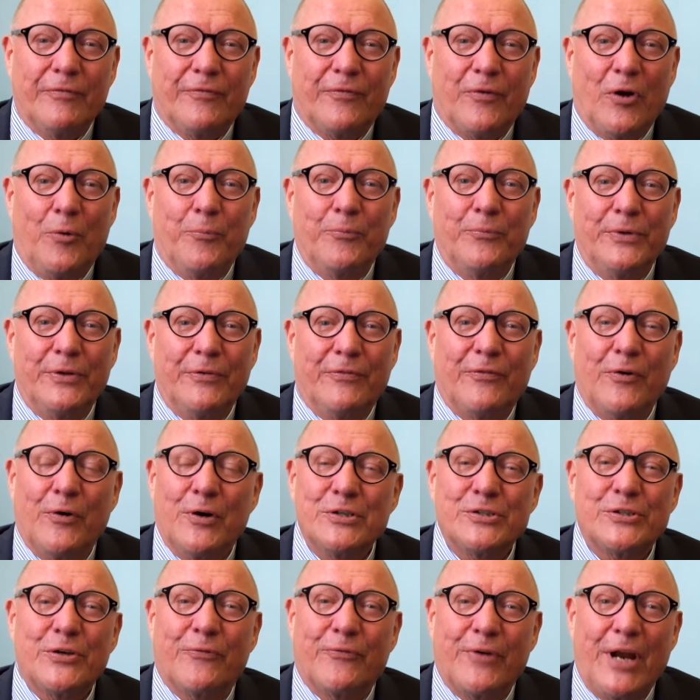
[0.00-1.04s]
from the
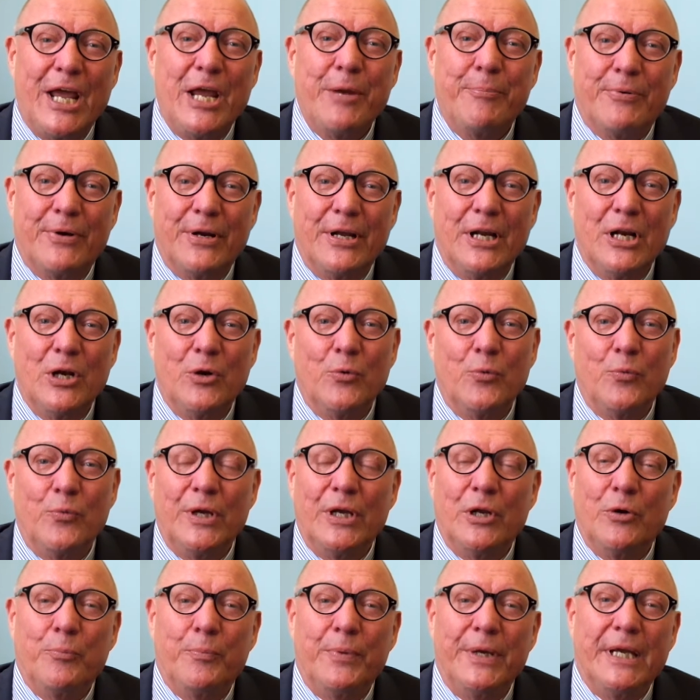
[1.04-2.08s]
1st of April,
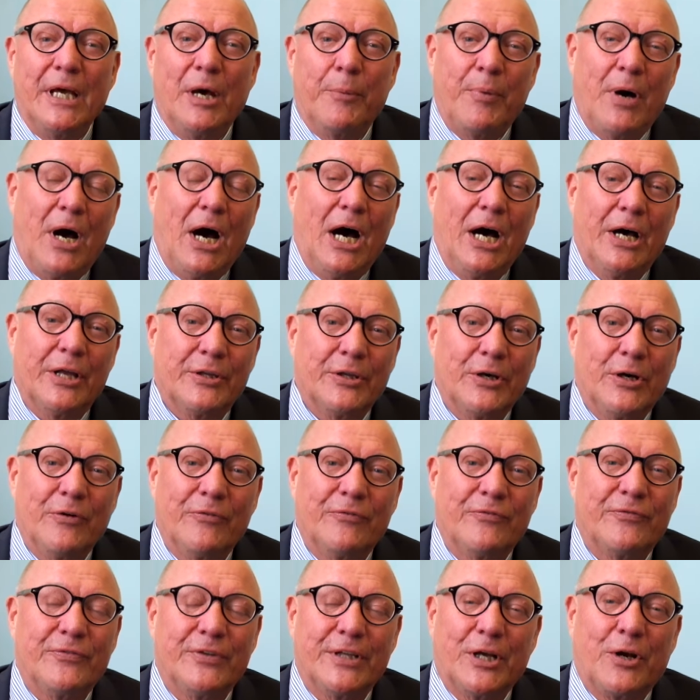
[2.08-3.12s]
we will be a part
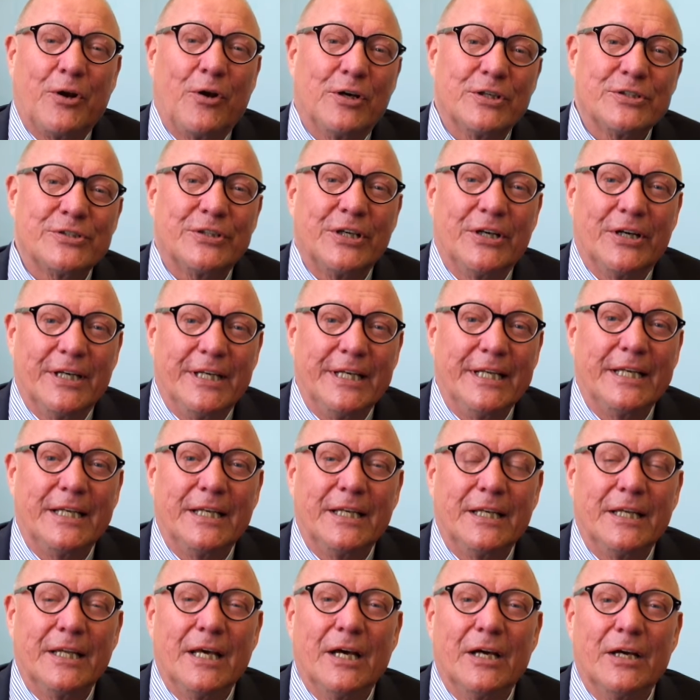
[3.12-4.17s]
of the cluster
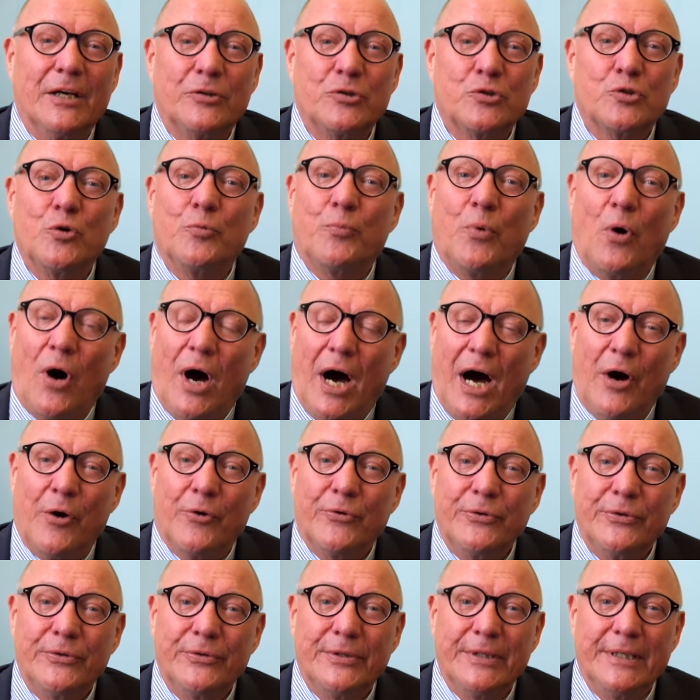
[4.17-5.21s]
in
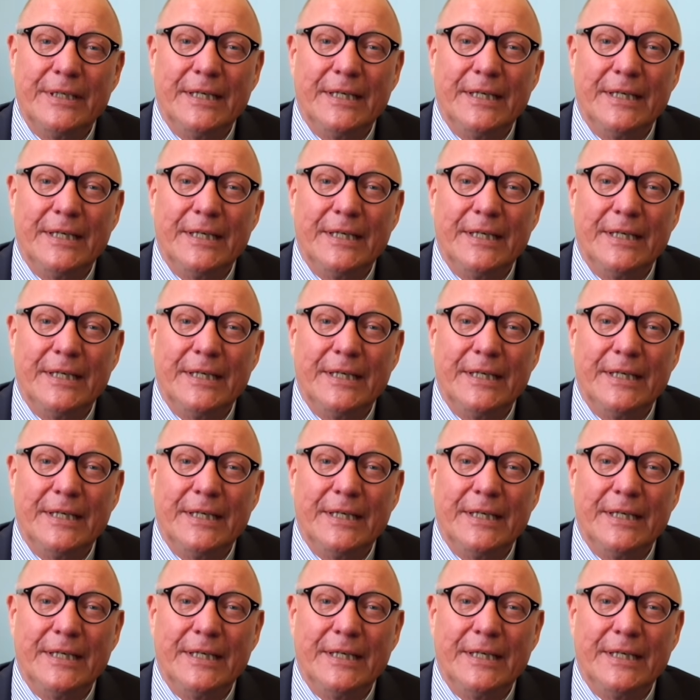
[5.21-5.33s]
Tuborghavn,